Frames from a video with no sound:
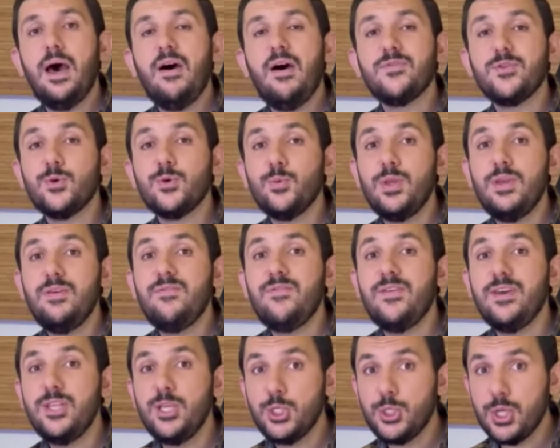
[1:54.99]
After we
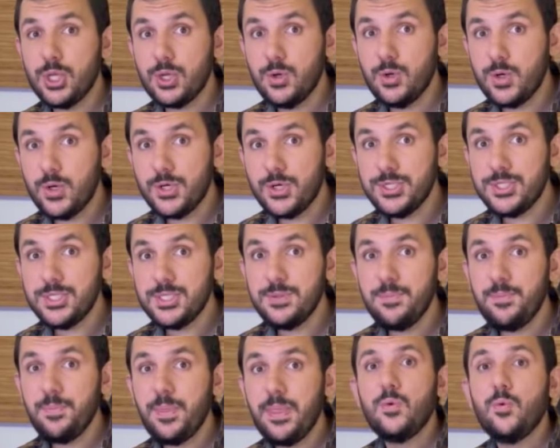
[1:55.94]
finish the
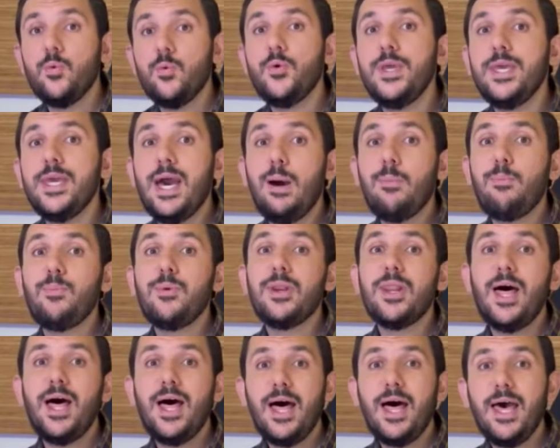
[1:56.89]
course, we
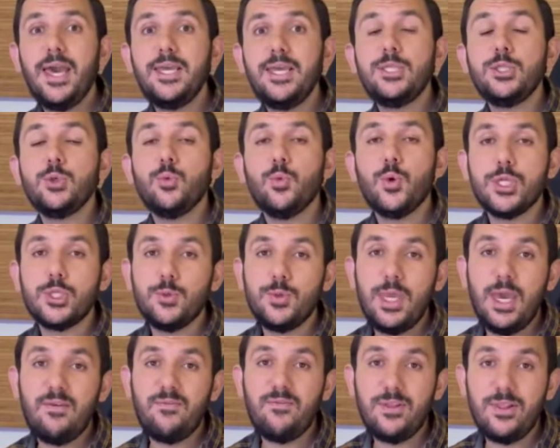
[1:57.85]
applied what
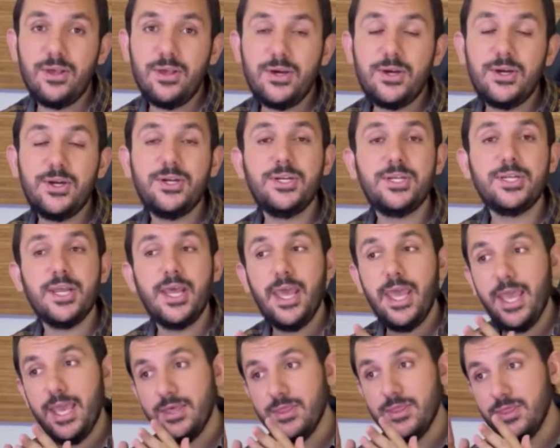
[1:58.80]
we have learned
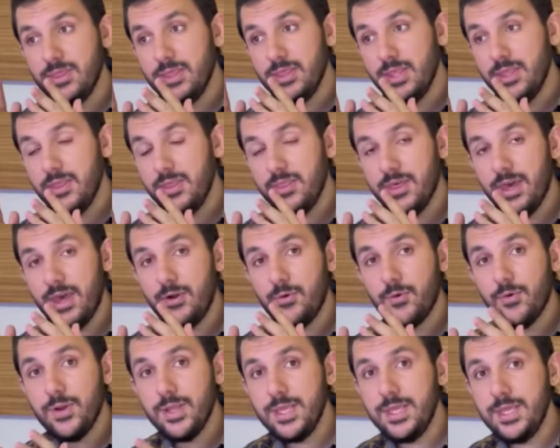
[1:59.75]
in the
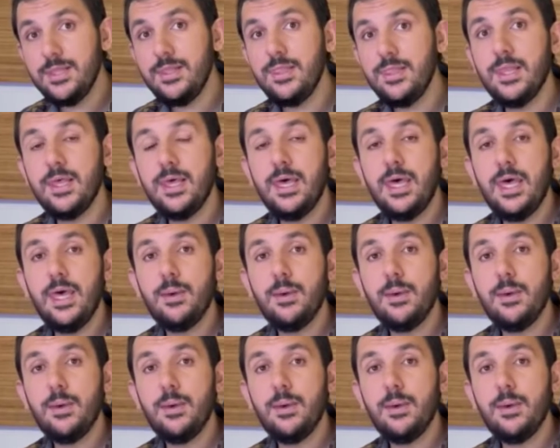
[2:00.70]
real